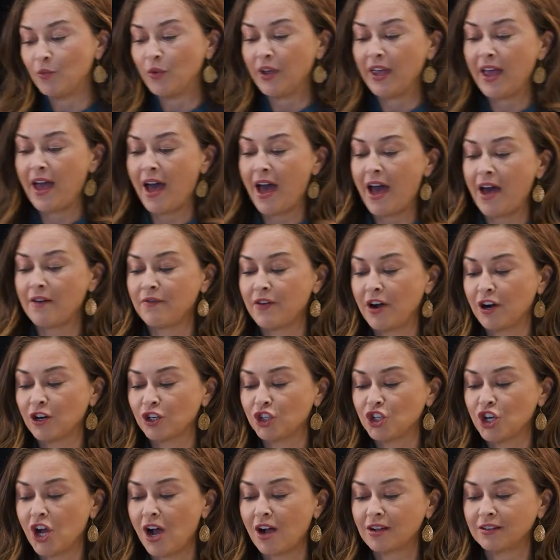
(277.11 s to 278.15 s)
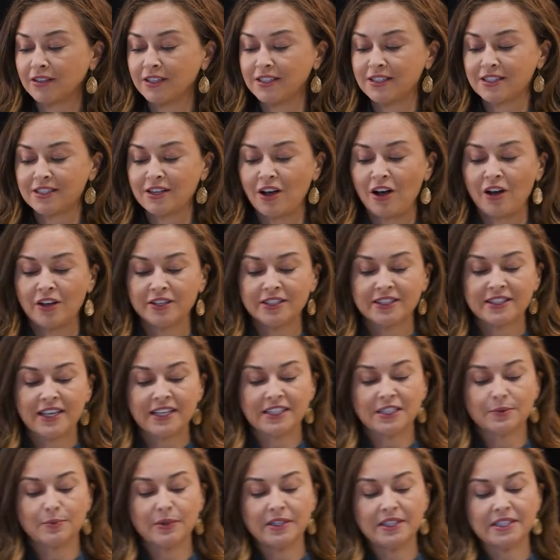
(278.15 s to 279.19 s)
we have our chocolate sauce
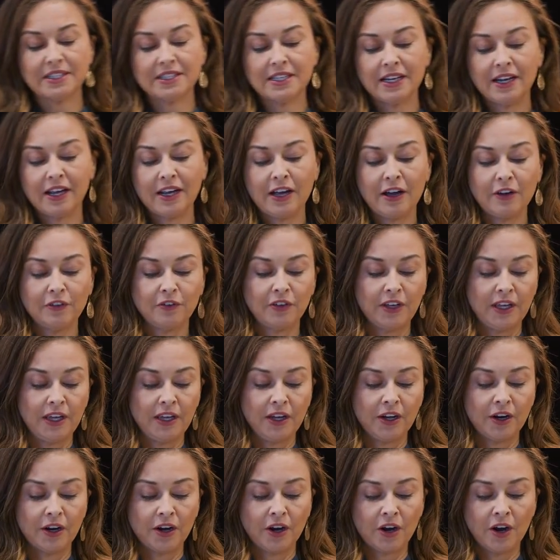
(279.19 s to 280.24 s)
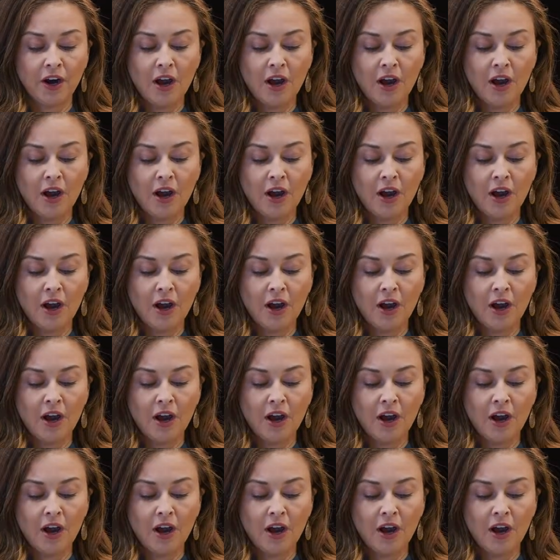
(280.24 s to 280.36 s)
that's been sitting over here